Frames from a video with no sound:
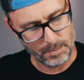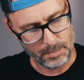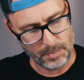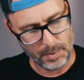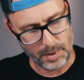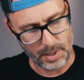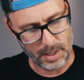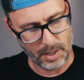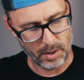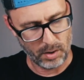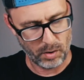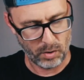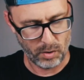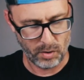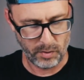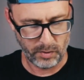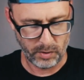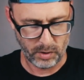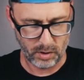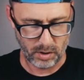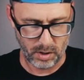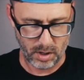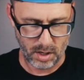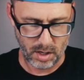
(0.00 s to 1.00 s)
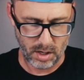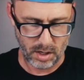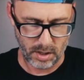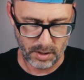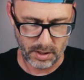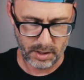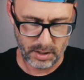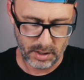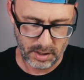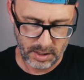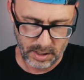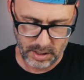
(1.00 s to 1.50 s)
But overall,
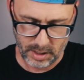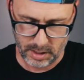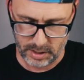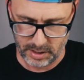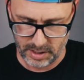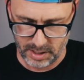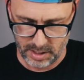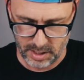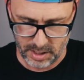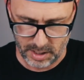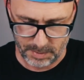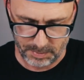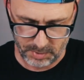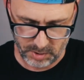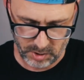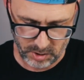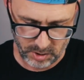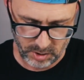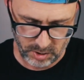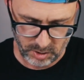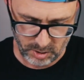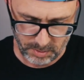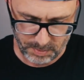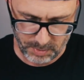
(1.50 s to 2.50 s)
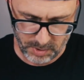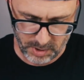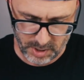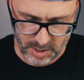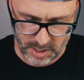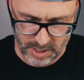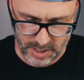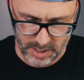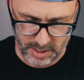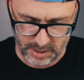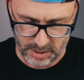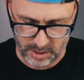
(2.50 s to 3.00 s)
this thing cleaned up super
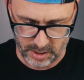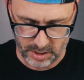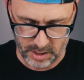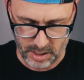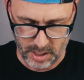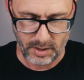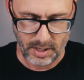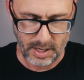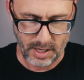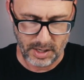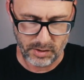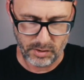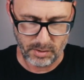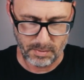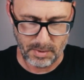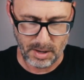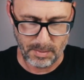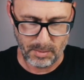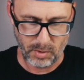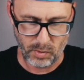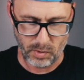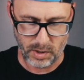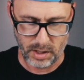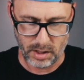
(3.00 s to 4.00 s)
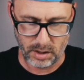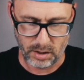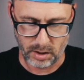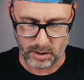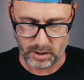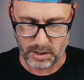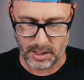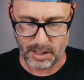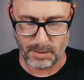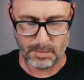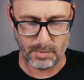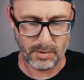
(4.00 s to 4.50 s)
nice. You guys remember what it looked
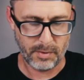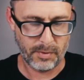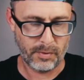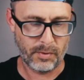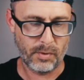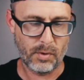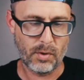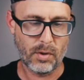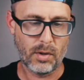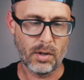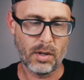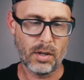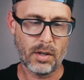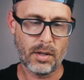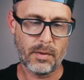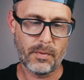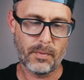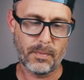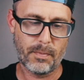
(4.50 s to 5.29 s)
like before,